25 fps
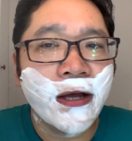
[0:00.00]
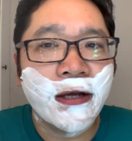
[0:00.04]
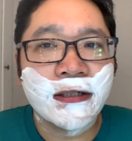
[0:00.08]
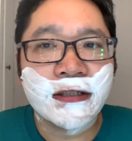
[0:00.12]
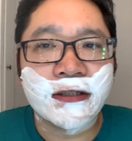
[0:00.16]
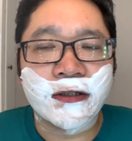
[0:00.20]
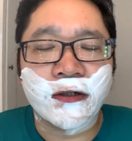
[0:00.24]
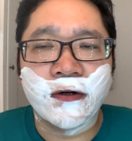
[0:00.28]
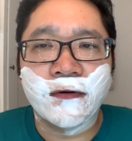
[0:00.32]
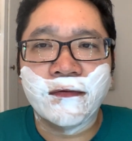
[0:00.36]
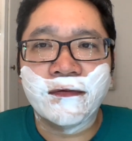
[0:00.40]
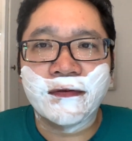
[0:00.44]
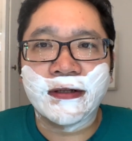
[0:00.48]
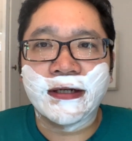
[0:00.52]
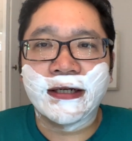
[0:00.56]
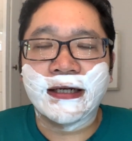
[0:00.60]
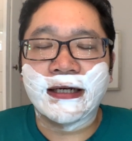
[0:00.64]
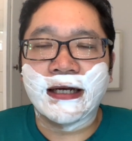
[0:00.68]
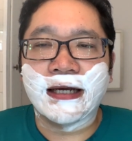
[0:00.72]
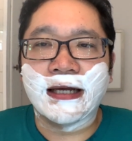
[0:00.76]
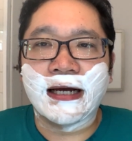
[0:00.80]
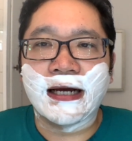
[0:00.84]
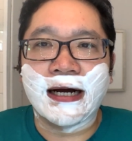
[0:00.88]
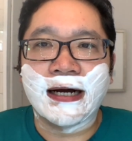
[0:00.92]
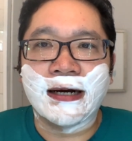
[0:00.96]
So
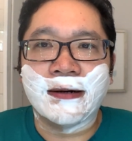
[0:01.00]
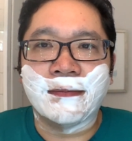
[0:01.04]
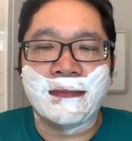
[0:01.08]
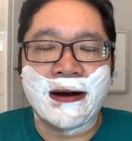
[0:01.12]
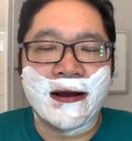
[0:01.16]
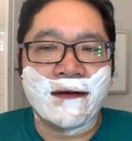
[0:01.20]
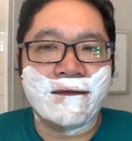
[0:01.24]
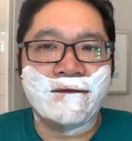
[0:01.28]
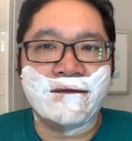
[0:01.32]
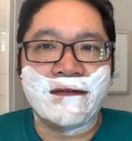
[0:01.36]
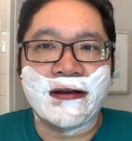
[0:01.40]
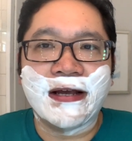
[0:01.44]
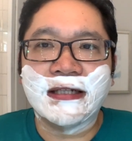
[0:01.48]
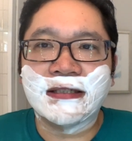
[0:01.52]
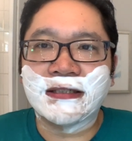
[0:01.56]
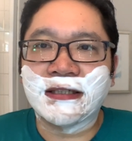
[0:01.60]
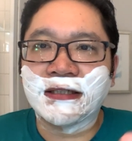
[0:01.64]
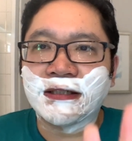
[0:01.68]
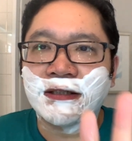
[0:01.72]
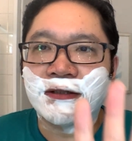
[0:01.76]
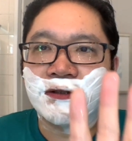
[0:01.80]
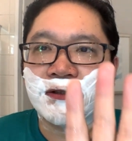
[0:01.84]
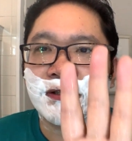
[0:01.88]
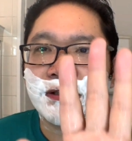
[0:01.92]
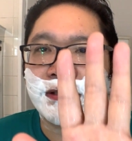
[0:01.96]
hopefully my face
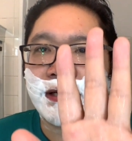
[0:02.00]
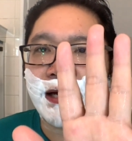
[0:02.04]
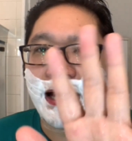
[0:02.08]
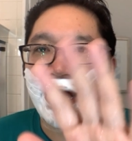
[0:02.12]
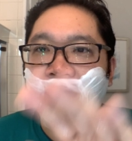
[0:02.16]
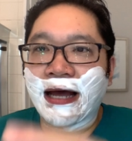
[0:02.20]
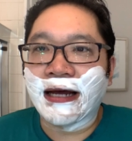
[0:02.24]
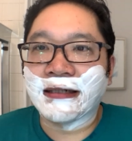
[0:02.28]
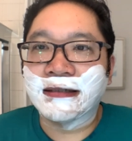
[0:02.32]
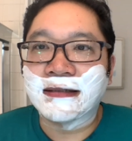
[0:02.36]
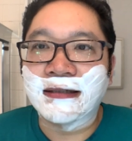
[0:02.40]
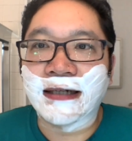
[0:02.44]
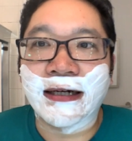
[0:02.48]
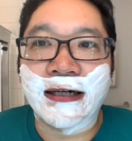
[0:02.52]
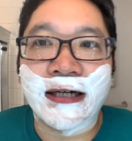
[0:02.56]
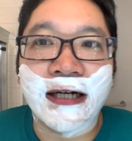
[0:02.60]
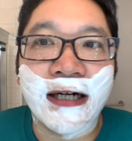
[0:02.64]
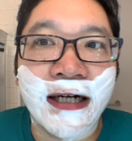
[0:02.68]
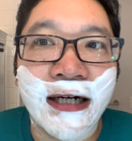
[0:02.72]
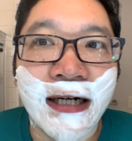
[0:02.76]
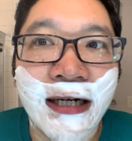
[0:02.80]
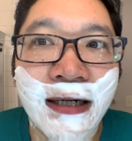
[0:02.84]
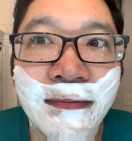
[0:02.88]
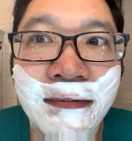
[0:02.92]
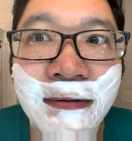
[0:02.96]
doesn't look as like
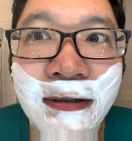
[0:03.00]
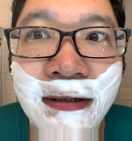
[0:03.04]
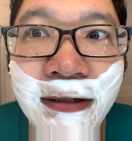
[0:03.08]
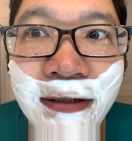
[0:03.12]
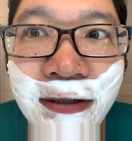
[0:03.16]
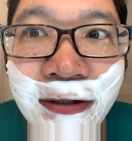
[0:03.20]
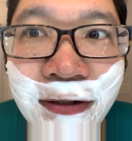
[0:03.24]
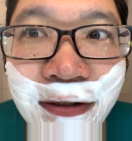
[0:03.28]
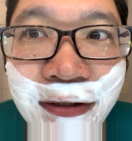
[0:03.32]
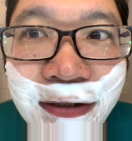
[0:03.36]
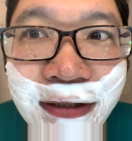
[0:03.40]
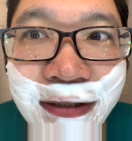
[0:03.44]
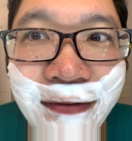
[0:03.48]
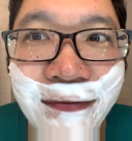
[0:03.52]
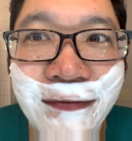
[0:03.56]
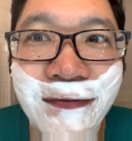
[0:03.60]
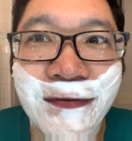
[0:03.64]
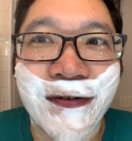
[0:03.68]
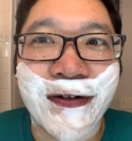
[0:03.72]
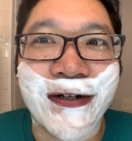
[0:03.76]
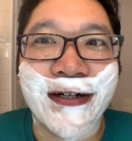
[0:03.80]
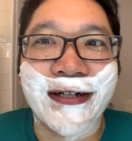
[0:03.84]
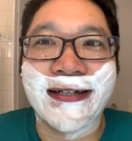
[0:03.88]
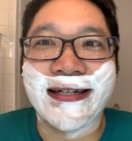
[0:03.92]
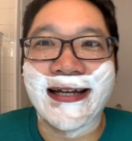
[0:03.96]
up close in
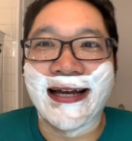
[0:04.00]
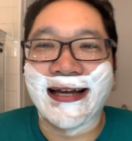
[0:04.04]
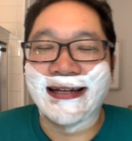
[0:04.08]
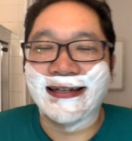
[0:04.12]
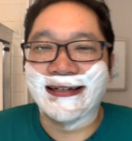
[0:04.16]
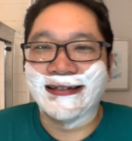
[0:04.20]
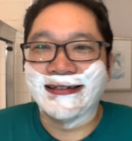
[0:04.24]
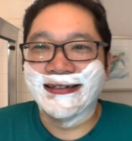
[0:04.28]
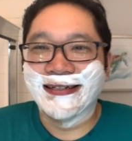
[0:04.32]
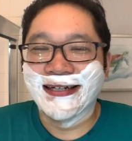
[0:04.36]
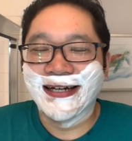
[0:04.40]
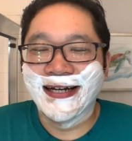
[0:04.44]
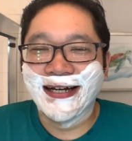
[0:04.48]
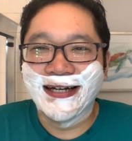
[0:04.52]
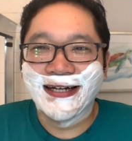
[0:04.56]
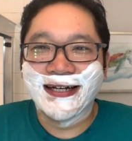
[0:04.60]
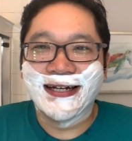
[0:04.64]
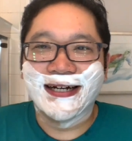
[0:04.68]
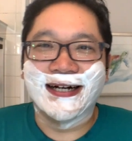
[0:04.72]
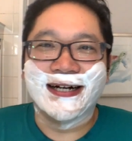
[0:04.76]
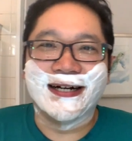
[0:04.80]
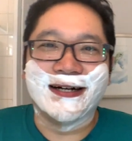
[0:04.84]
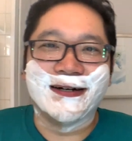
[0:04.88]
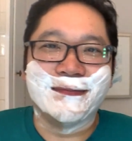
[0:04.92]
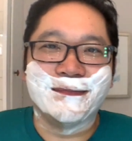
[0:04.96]
front and
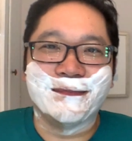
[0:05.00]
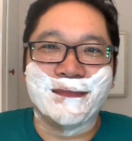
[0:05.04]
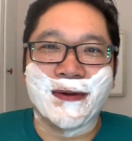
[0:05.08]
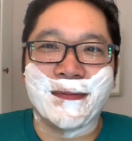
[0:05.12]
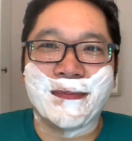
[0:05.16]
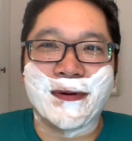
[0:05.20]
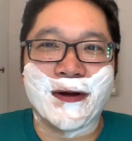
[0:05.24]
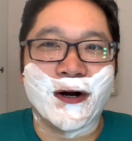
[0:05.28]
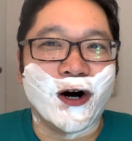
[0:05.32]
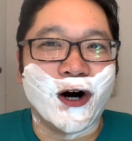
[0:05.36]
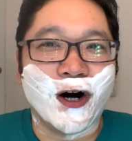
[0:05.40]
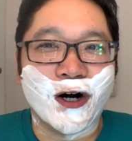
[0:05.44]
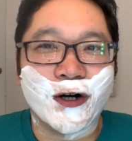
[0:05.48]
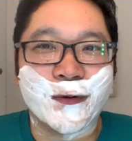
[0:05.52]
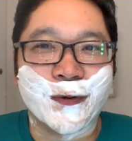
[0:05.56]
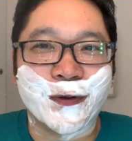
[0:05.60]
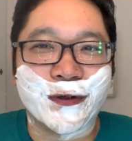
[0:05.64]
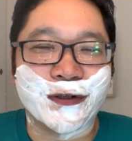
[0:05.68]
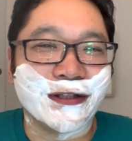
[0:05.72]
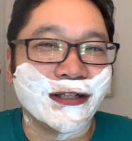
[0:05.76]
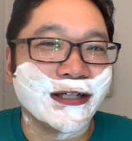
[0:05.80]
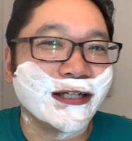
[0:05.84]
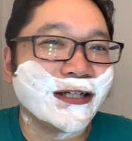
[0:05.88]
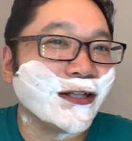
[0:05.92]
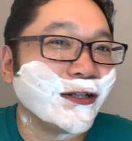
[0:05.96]
maybe
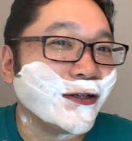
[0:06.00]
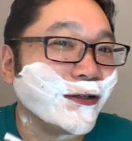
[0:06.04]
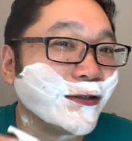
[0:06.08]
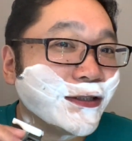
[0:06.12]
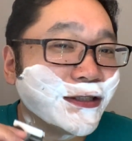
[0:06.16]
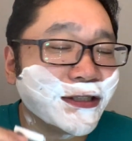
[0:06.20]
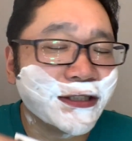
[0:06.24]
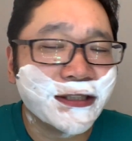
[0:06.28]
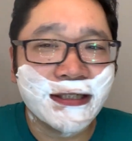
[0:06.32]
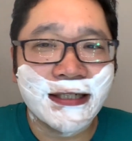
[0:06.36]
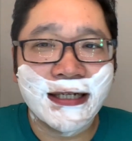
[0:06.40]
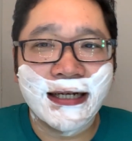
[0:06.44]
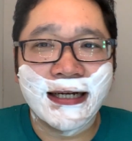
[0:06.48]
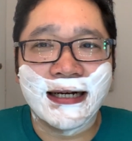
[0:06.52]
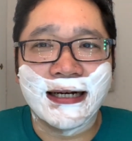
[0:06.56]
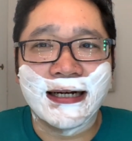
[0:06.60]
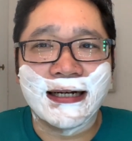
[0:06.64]
awkwardly close.